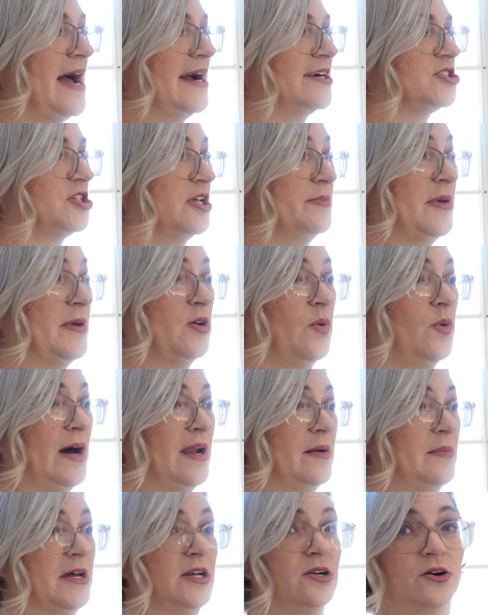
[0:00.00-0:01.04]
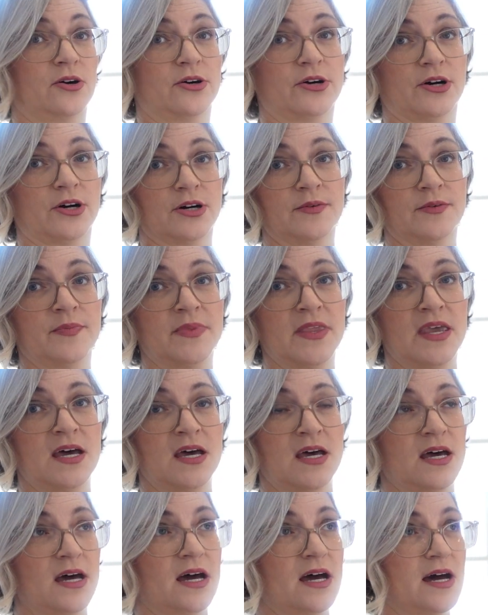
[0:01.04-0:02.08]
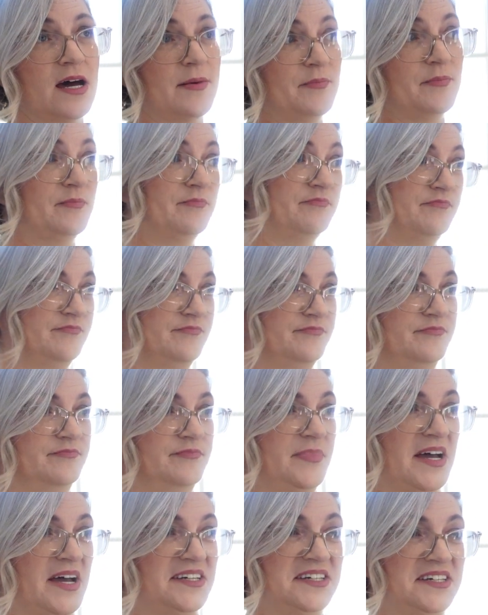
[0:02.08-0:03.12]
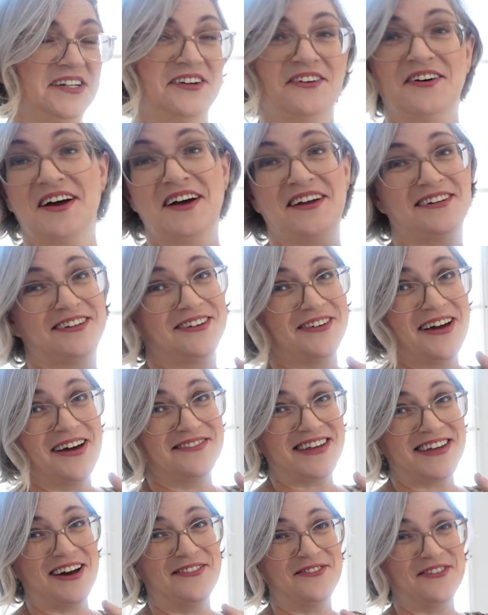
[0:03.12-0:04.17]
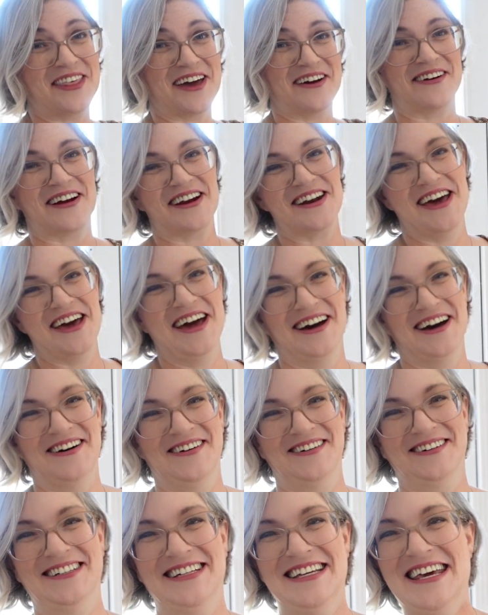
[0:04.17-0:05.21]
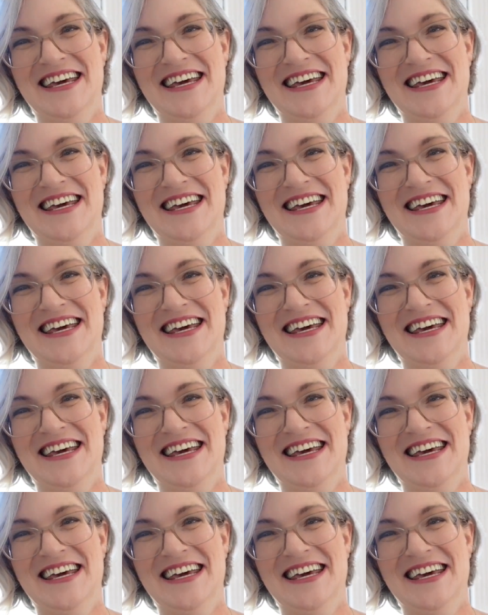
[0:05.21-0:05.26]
actually be quite a bit darker. But you know, don't have time for that right now.